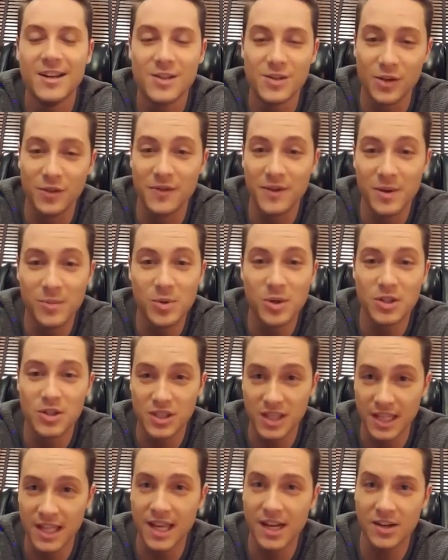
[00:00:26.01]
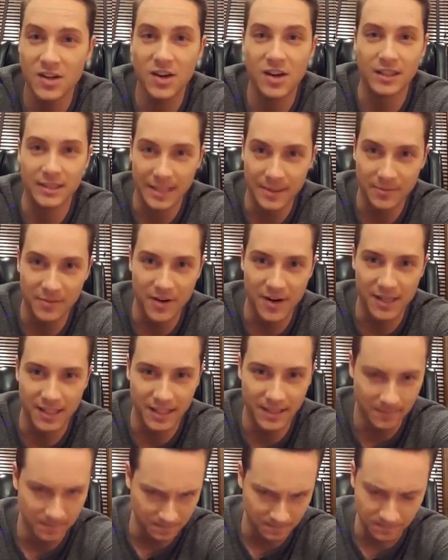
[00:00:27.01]
Sophia Bush did get a dog named
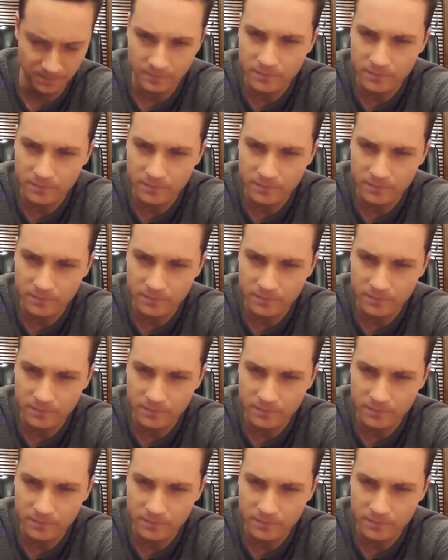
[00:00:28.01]
Frankie.